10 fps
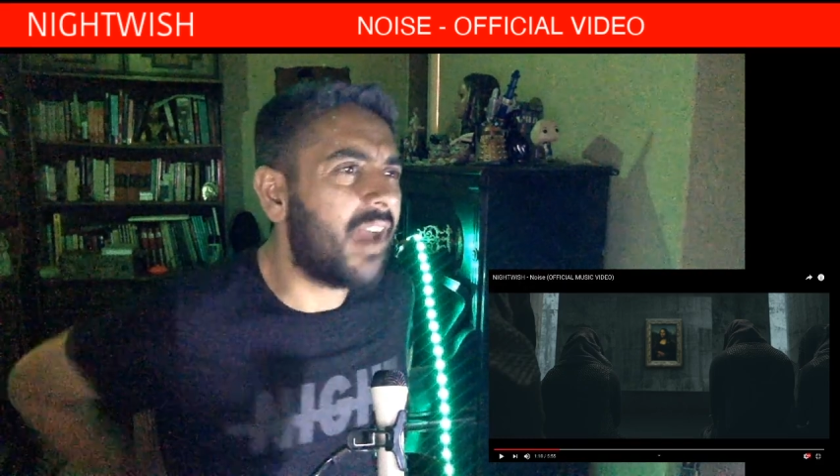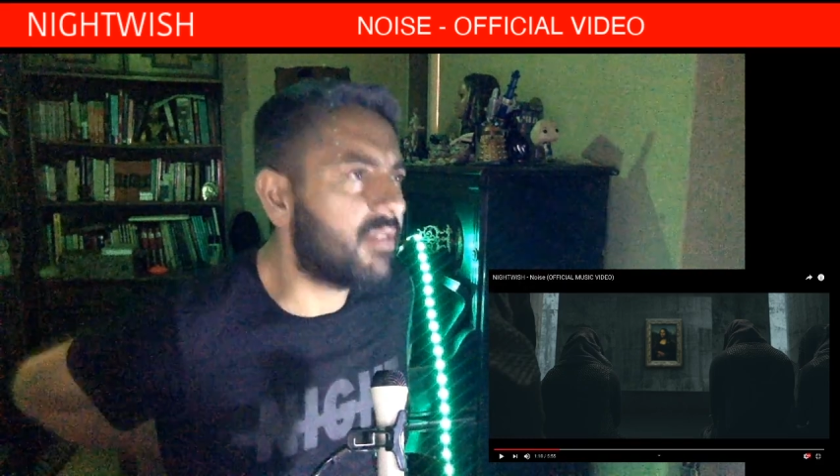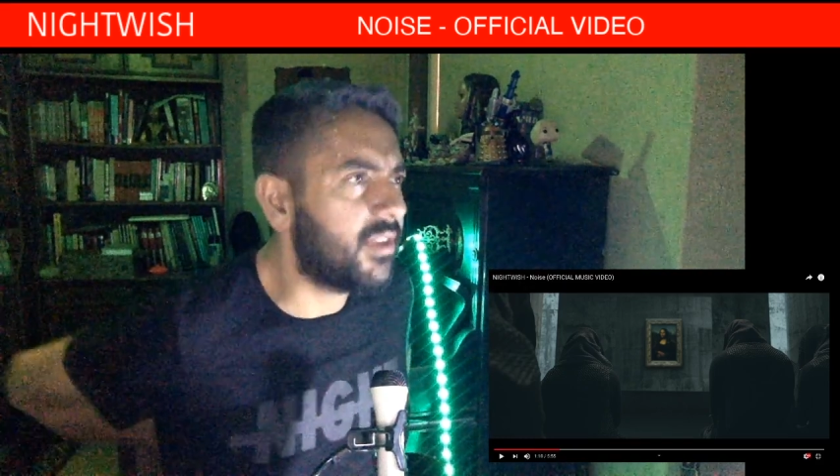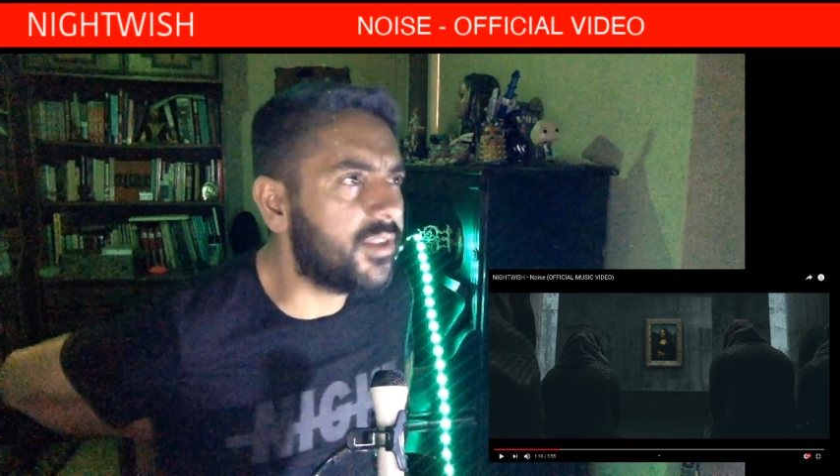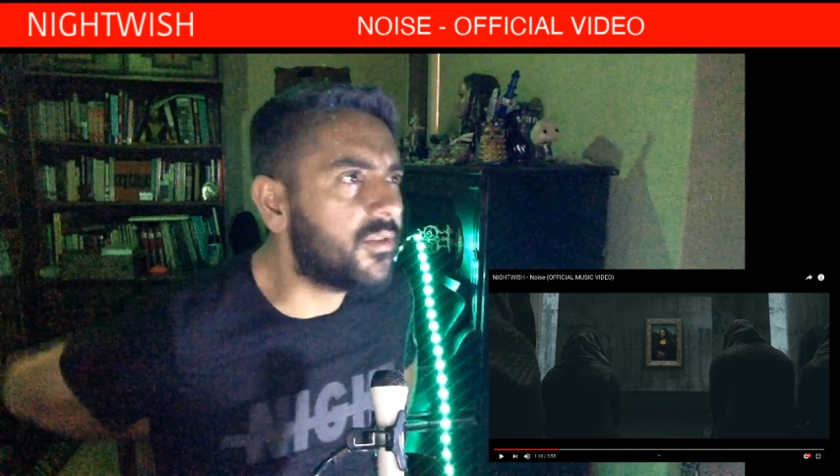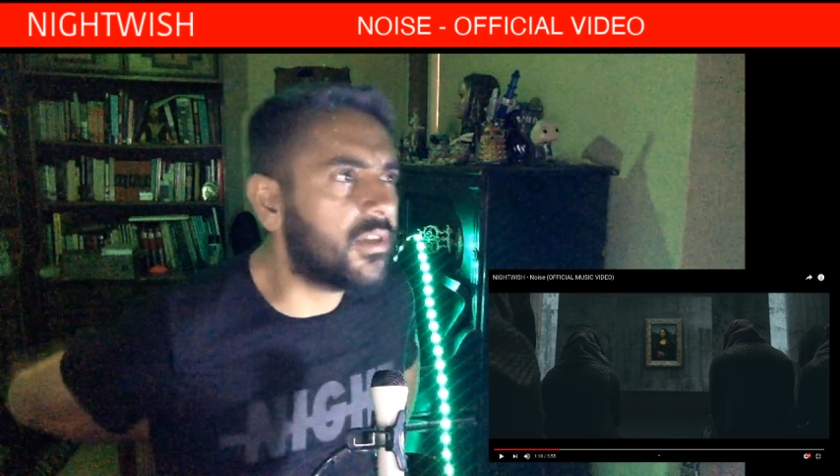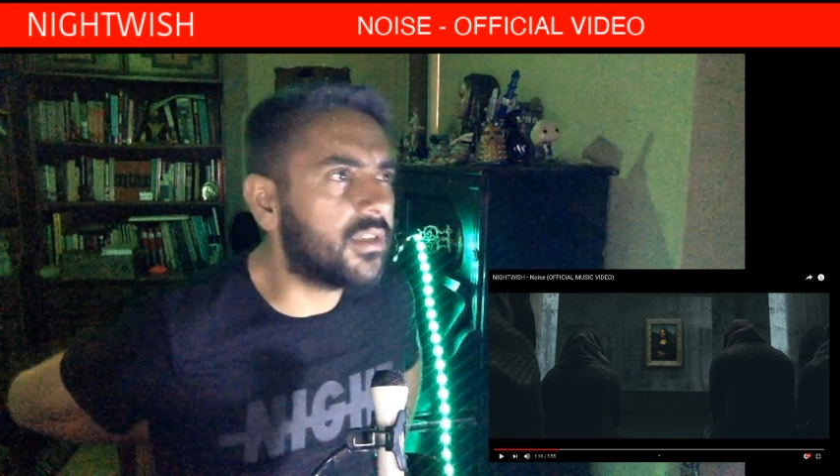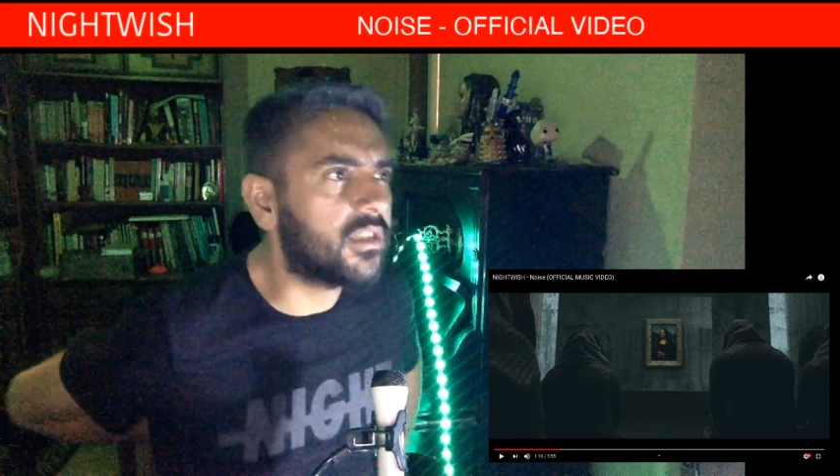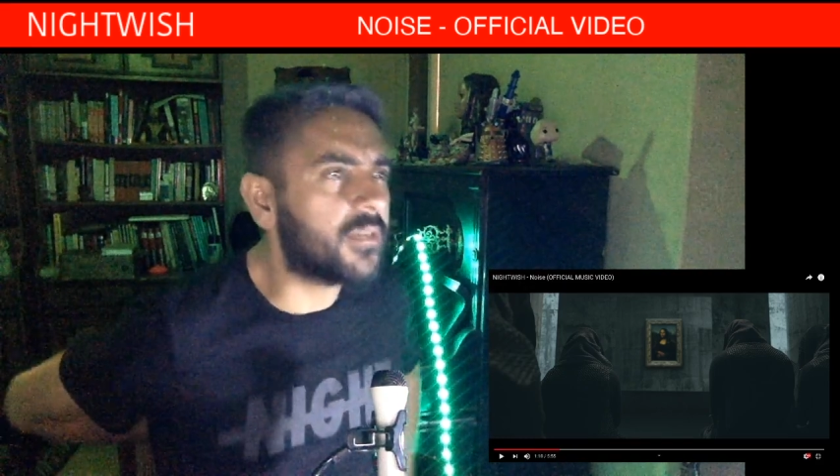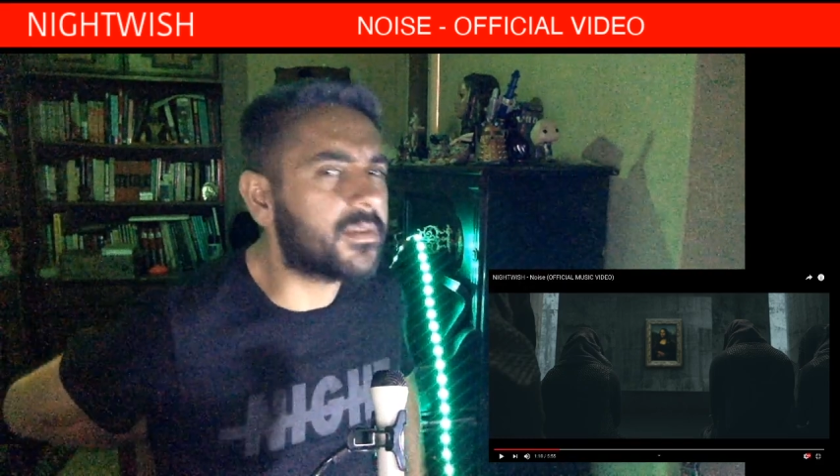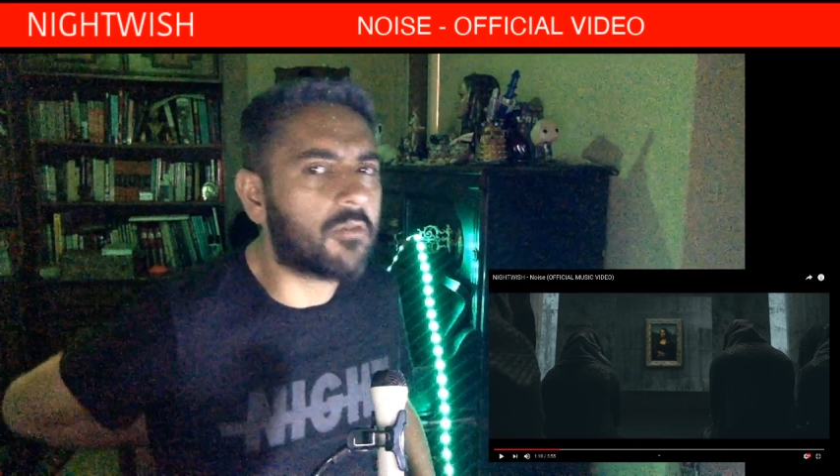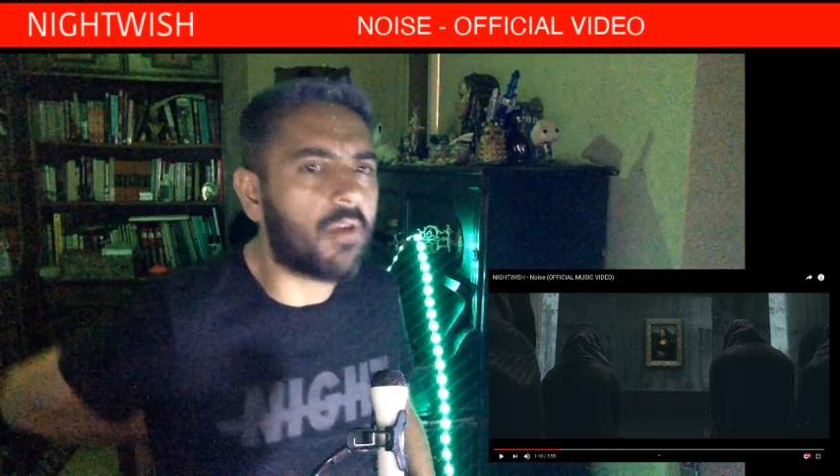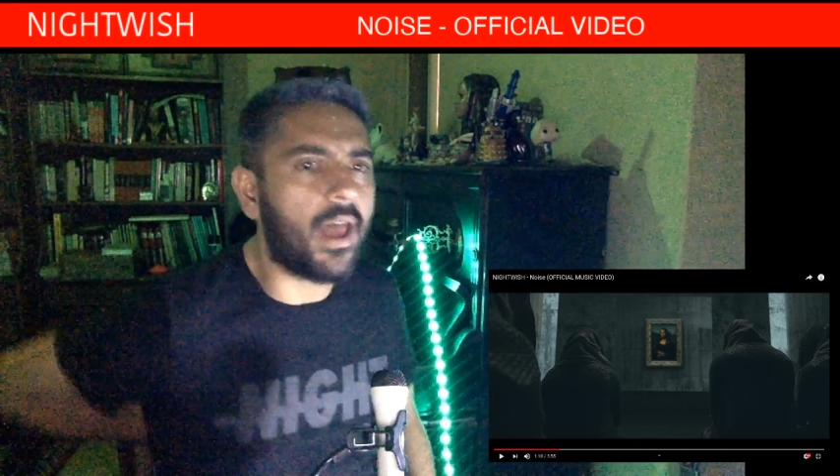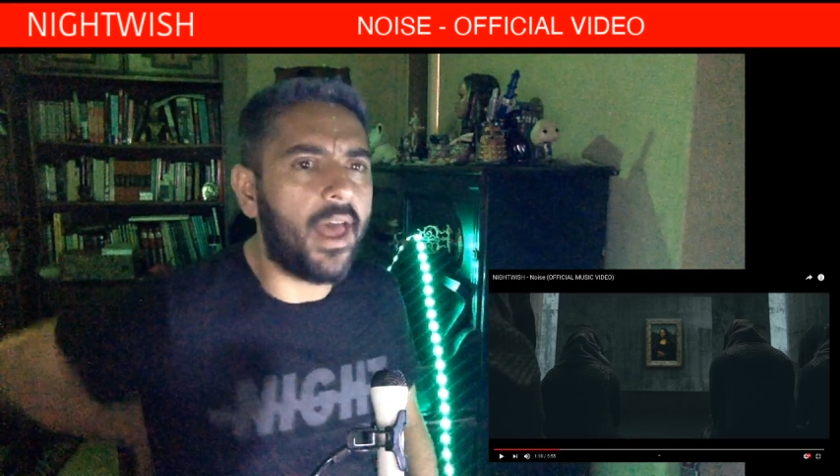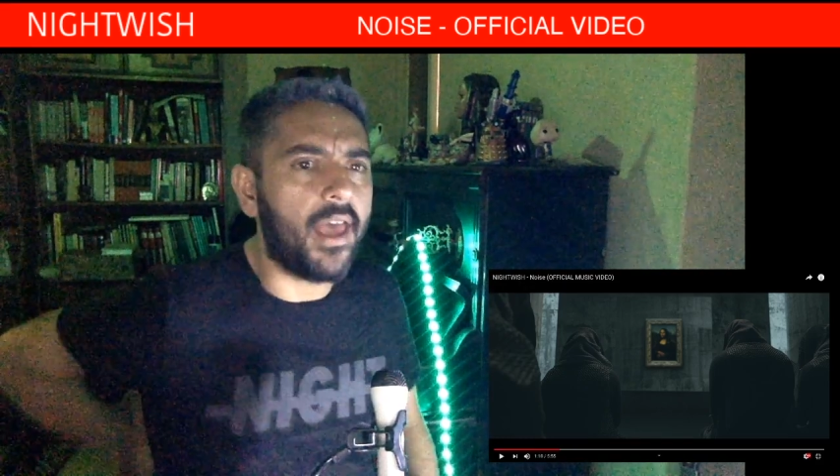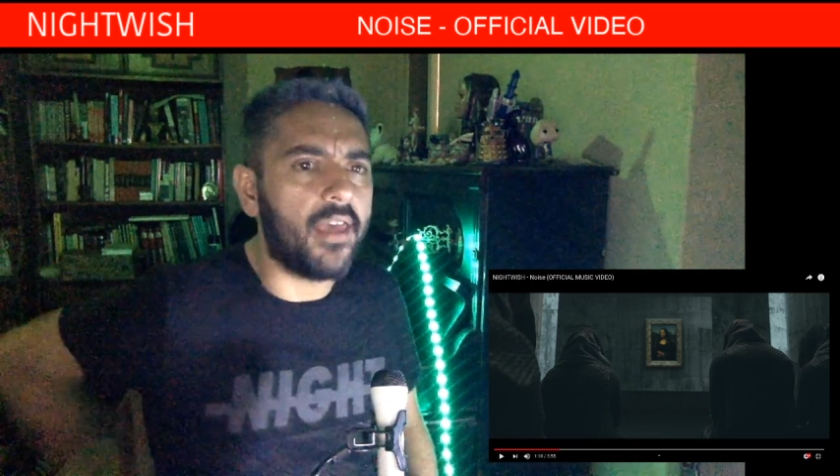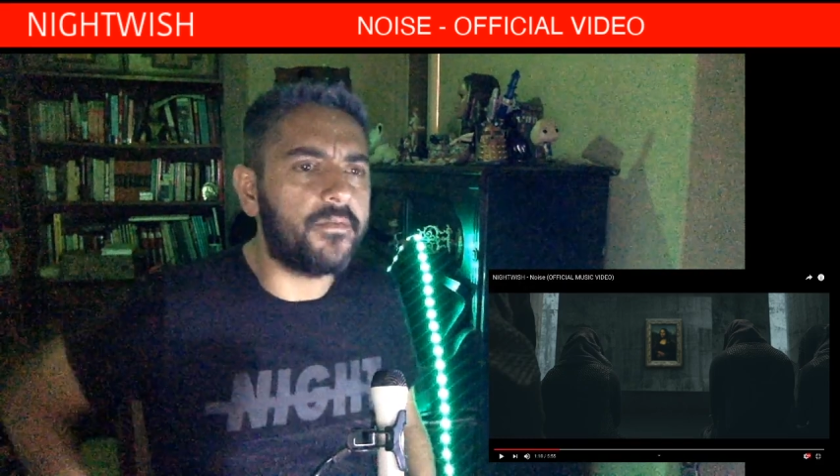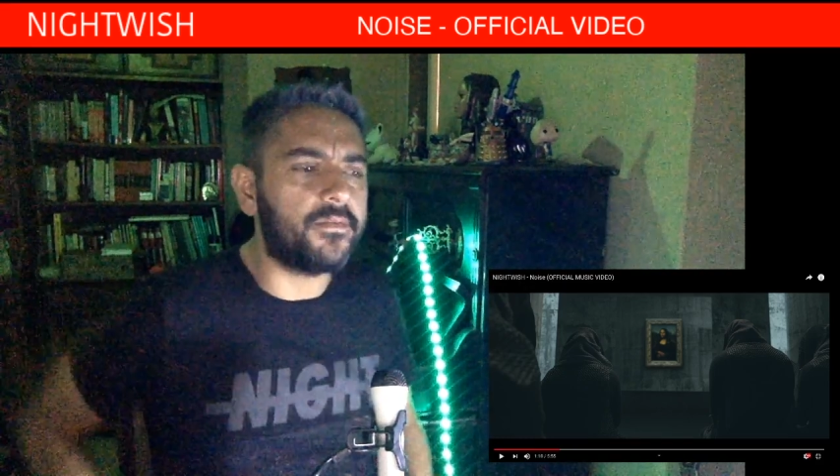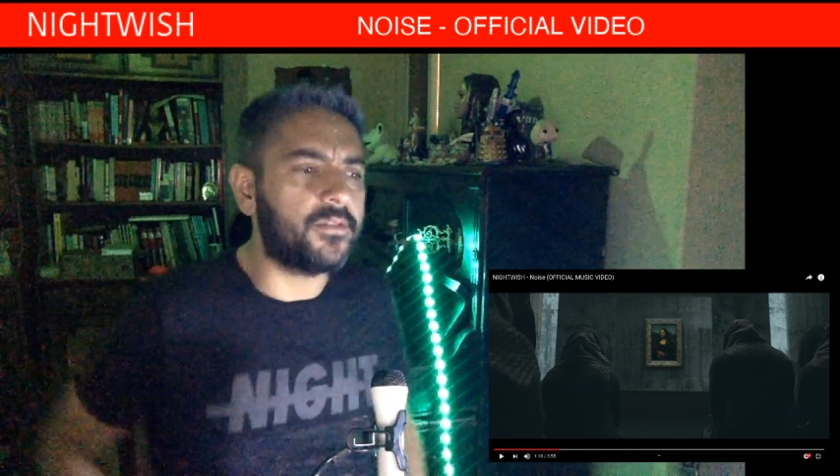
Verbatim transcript: really do not subscribe